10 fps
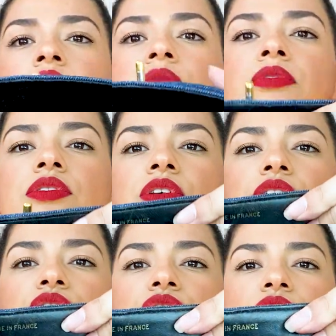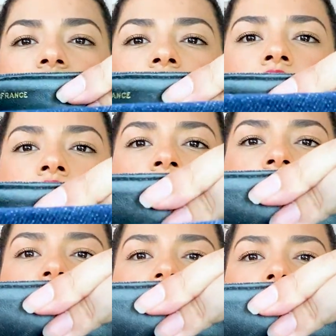we'll try to show
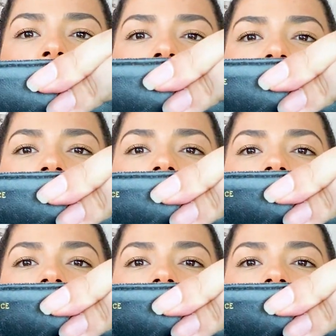the Made